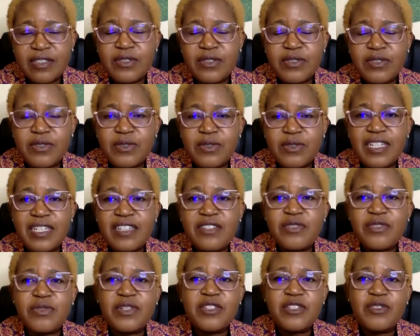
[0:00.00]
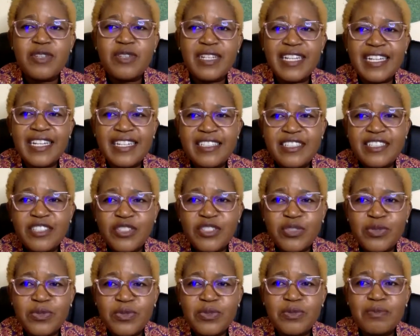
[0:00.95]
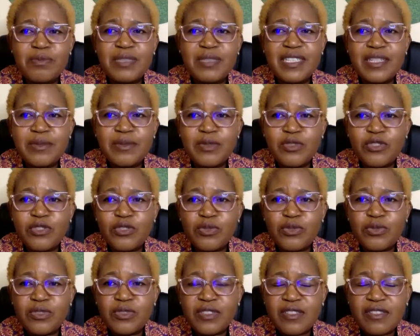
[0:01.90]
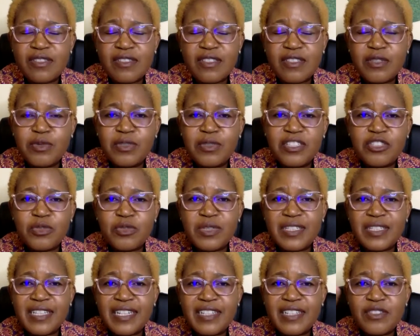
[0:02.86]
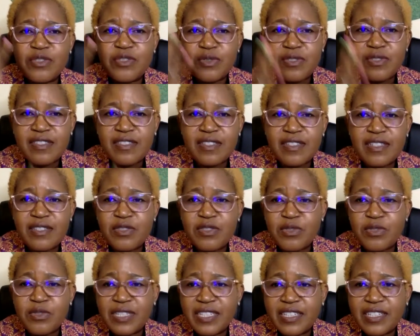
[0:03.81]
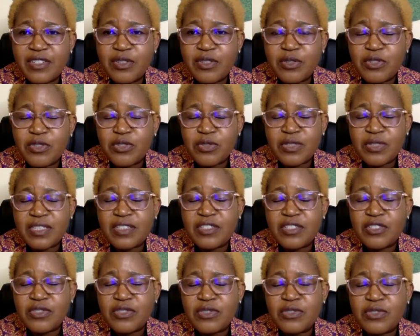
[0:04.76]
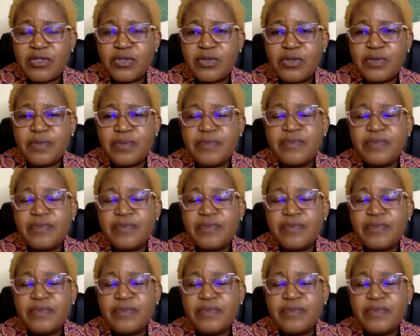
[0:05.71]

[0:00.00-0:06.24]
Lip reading: So that is where you learn to be able to distinguish whether it's your ego talking to you